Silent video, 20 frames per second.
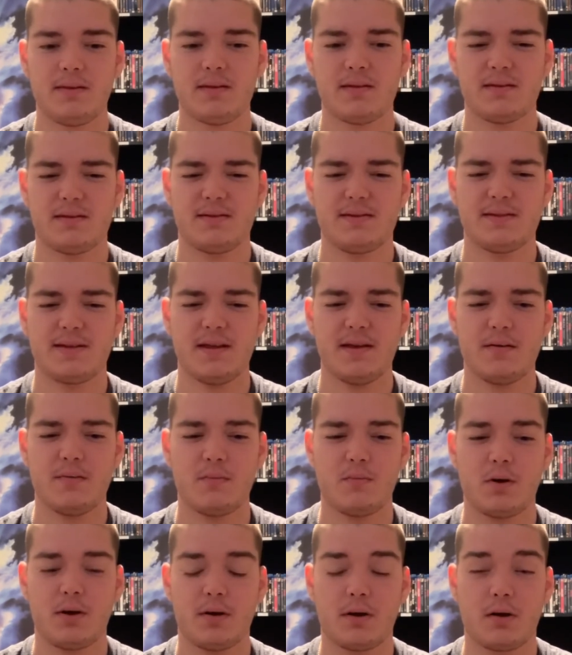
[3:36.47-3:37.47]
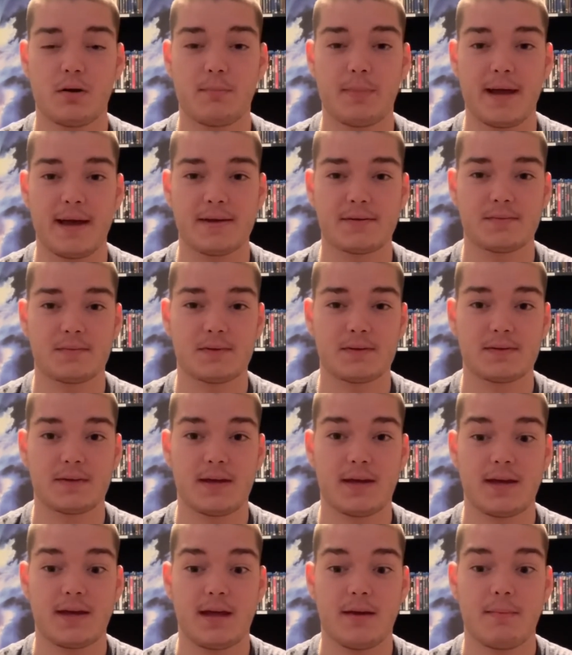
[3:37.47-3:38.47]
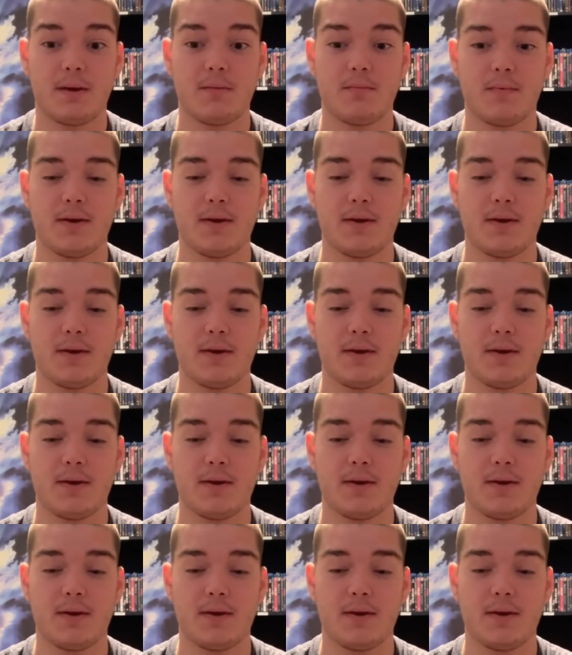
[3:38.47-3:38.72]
seeing what her past was like, I mean,